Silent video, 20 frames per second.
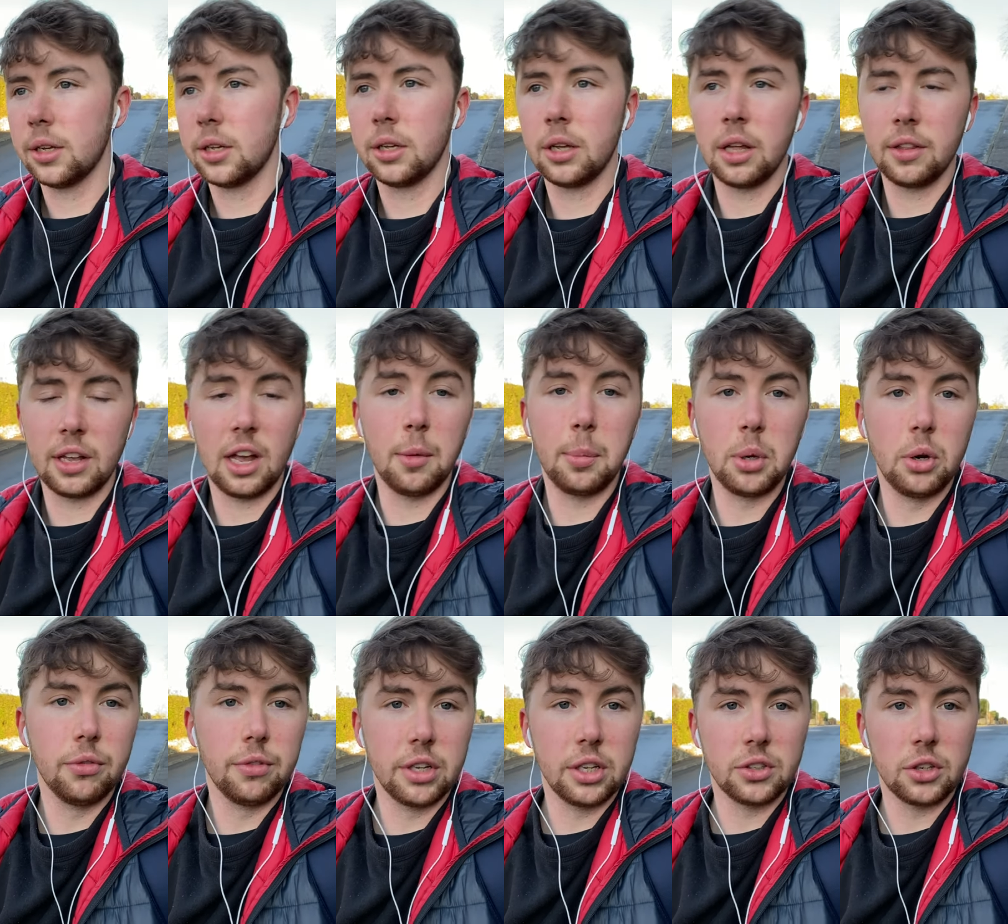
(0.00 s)
I think I've been
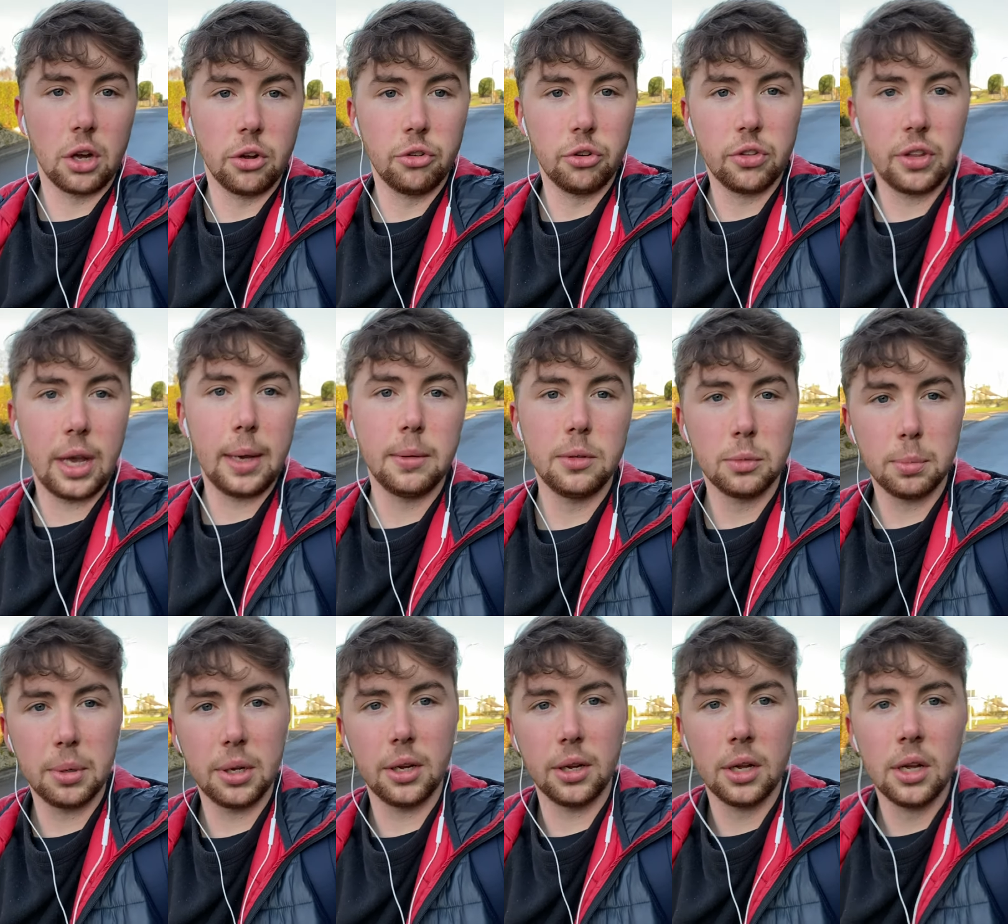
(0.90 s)
over this 100 times,
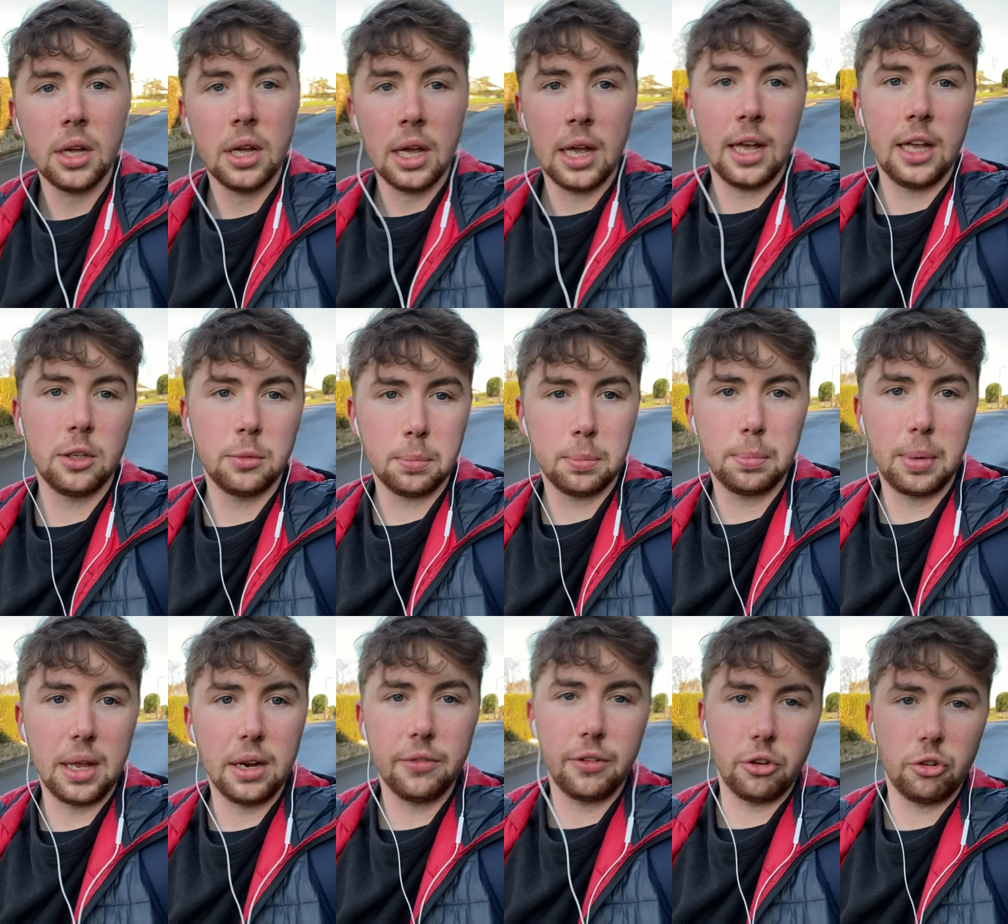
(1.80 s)
but it's
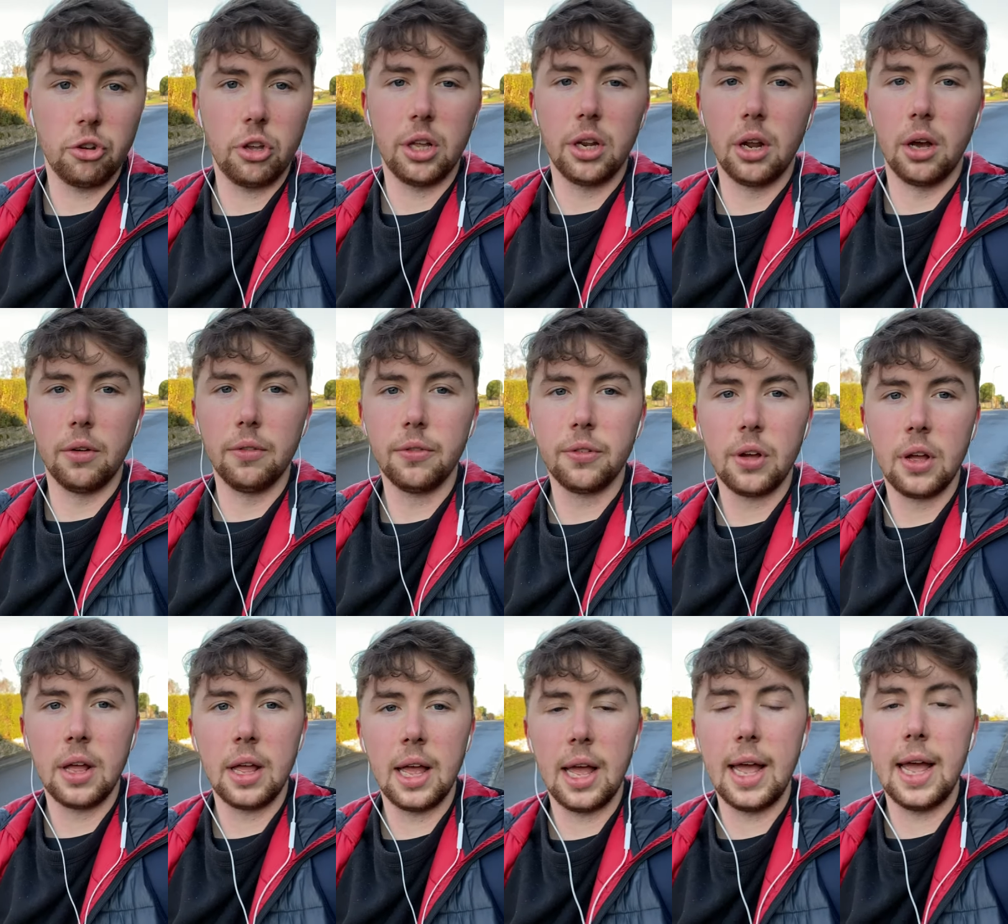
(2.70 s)
beneficial enough.
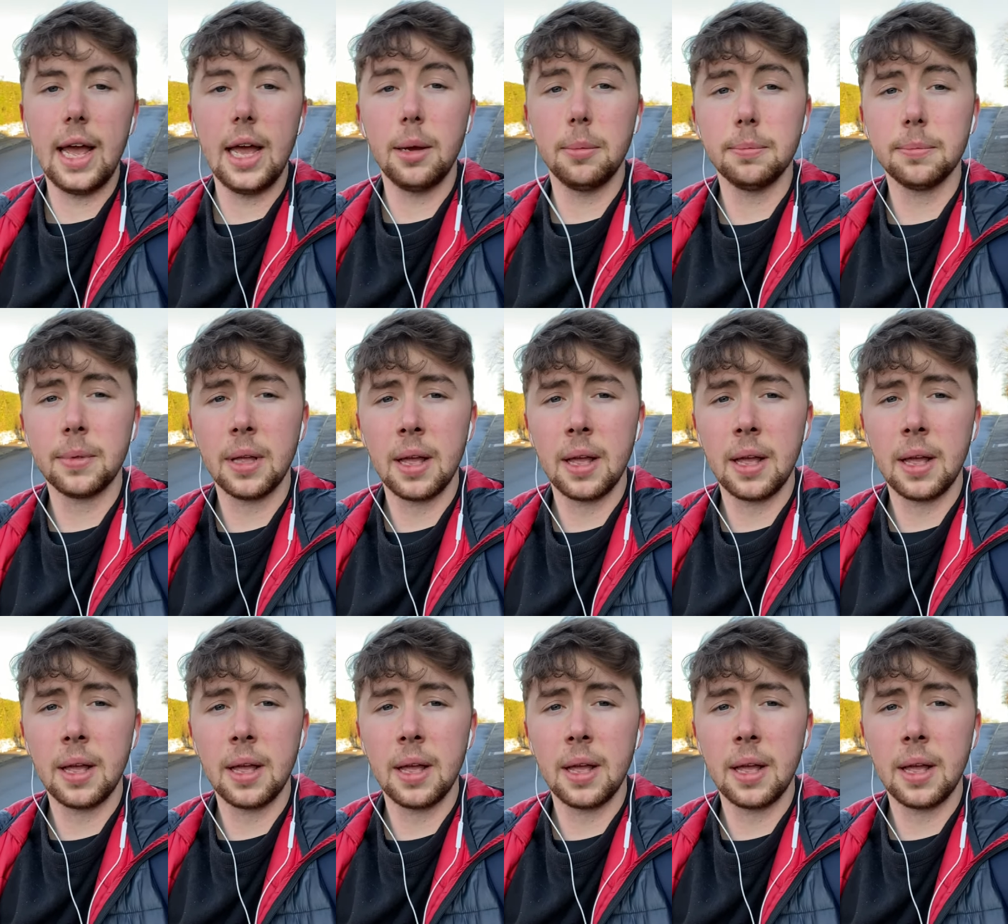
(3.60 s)
I